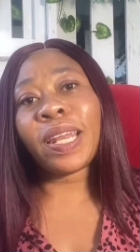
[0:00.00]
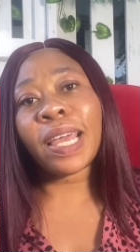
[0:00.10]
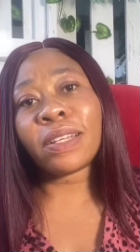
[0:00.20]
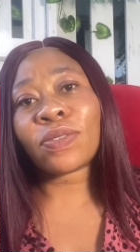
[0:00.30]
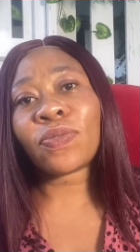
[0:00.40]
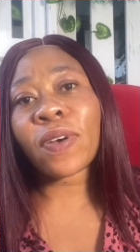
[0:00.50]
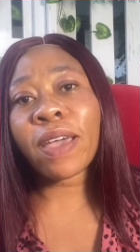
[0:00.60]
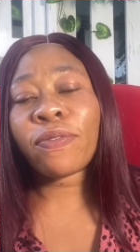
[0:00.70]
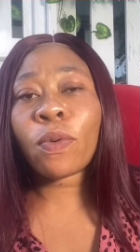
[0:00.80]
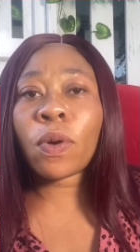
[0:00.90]
nine to
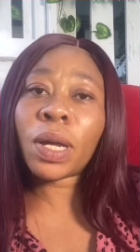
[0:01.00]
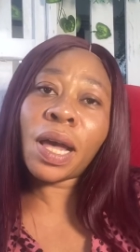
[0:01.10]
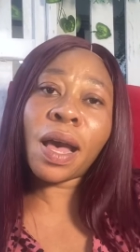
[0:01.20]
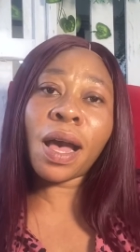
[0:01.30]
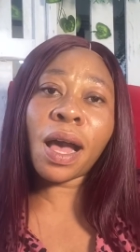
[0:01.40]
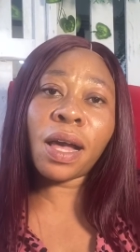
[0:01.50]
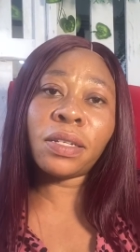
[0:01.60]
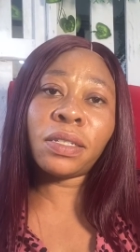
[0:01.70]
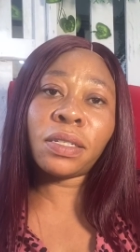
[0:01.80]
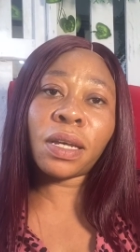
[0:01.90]
five worker
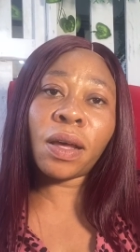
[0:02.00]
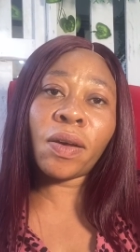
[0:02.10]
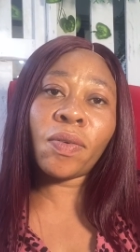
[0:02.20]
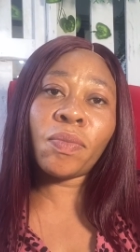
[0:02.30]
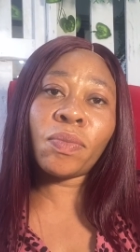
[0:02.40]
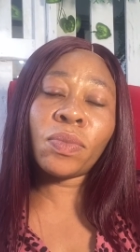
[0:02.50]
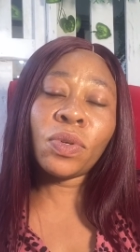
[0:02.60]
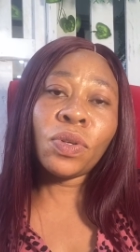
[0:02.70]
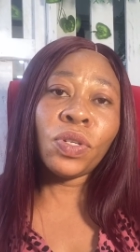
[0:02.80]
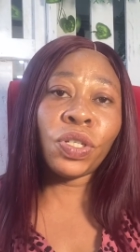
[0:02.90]
and um,
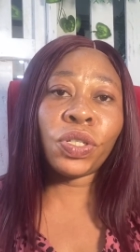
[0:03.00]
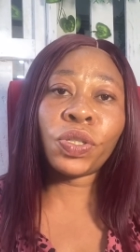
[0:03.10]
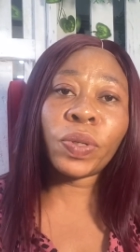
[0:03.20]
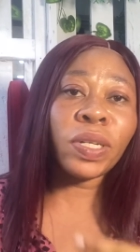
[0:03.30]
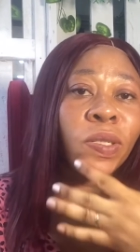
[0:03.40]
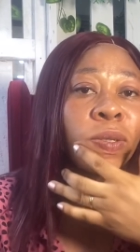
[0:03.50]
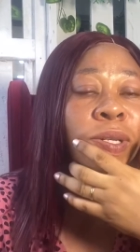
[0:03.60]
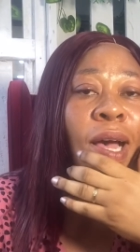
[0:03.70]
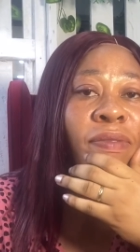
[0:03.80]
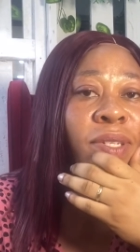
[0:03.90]
you usually don't
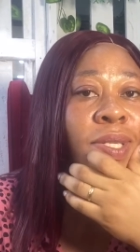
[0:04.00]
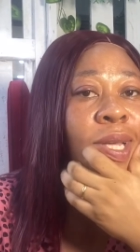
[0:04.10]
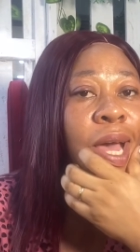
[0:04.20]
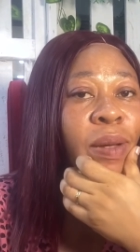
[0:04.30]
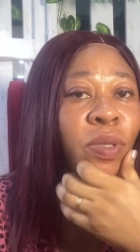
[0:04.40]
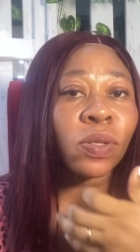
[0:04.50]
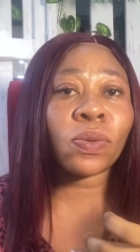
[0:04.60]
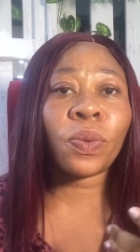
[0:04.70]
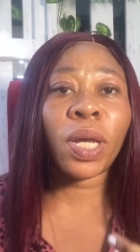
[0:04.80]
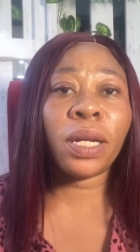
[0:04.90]
have the time
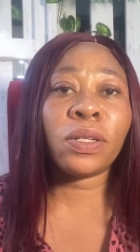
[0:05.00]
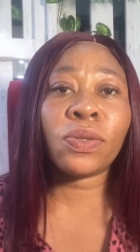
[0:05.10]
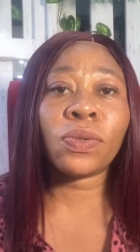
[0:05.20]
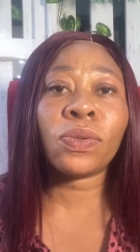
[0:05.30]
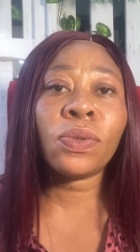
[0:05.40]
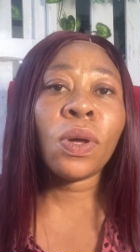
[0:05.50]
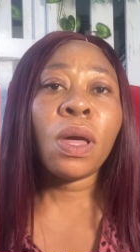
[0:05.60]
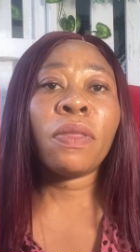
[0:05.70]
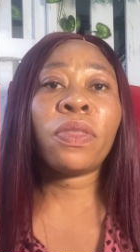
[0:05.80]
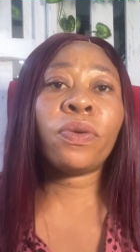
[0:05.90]
to quickly do
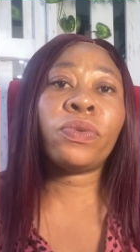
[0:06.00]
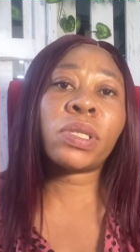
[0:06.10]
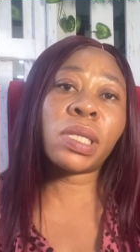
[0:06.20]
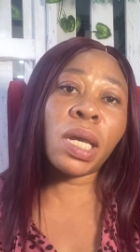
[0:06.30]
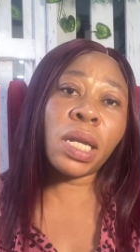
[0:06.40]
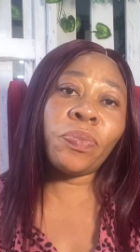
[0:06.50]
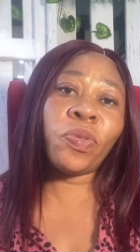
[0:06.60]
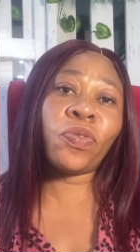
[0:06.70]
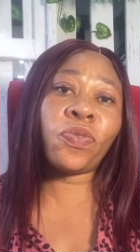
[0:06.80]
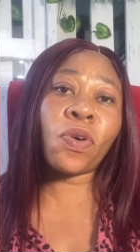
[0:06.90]
the routine
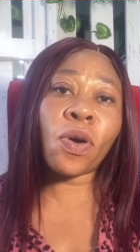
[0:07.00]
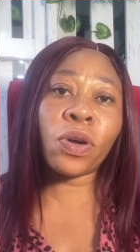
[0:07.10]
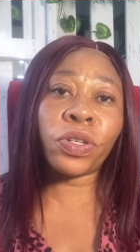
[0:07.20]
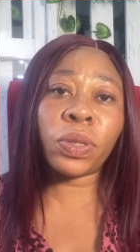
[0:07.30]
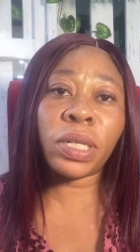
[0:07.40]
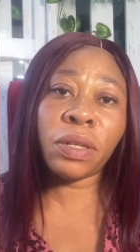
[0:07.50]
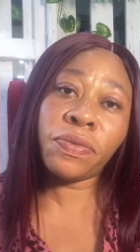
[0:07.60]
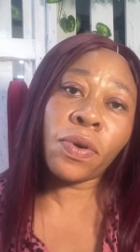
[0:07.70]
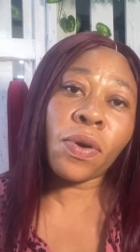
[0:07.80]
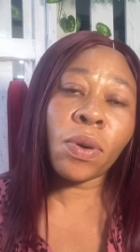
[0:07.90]
before you
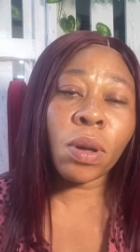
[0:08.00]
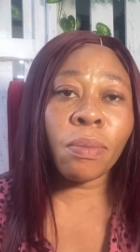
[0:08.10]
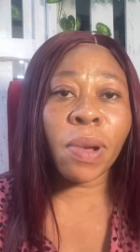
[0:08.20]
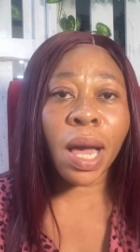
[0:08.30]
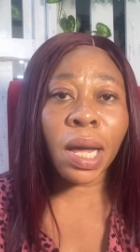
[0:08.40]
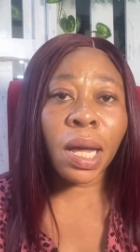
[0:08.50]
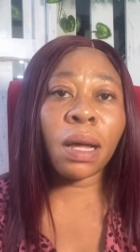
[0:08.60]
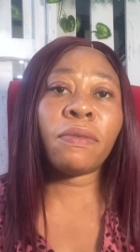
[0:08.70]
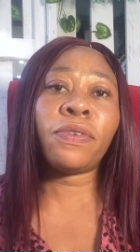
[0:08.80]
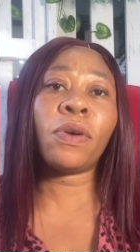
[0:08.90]
leave or come back
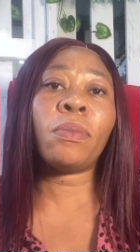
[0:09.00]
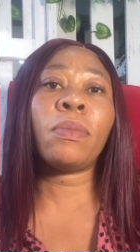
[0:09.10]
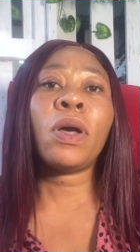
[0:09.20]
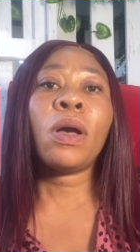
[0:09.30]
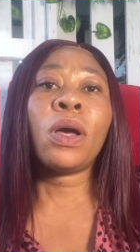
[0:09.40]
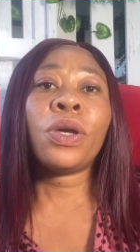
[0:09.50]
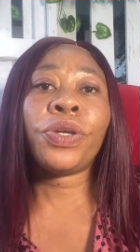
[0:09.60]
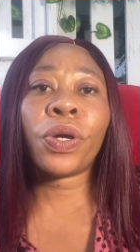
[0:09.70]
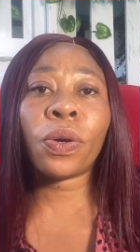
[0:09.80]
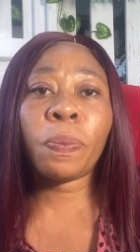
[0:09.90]
from
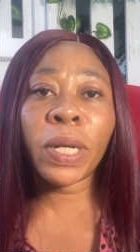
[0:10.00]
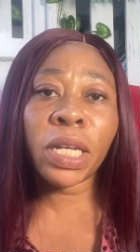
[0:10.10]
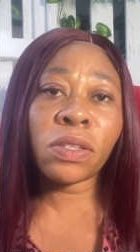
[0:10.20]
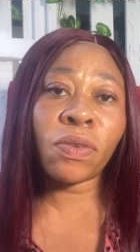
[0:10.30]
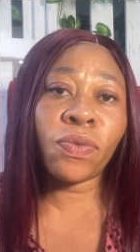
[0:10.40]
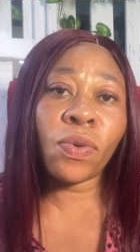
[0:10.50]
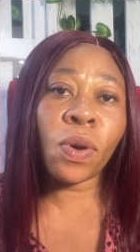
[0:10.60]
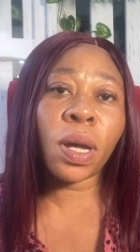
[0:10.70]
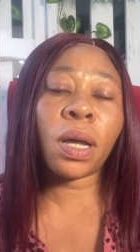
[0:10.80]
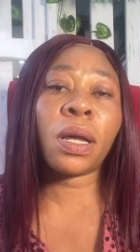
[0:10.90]
your place of work